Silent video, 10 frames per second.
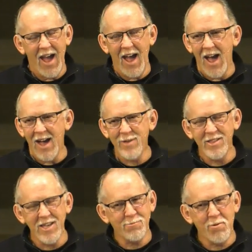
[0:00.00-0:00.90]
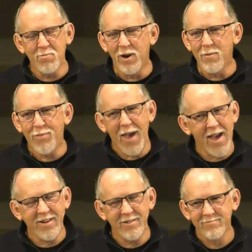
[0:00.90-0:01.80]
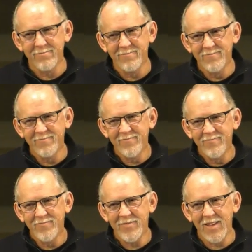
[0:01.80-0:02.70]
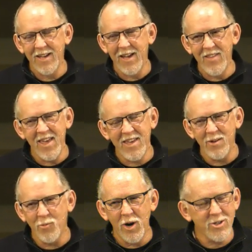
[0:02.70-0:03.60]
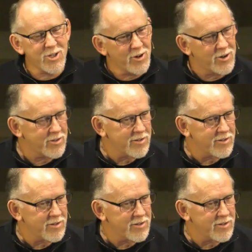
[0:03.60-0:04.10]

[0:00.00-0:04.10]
I mean, these people are bad, and they get worser.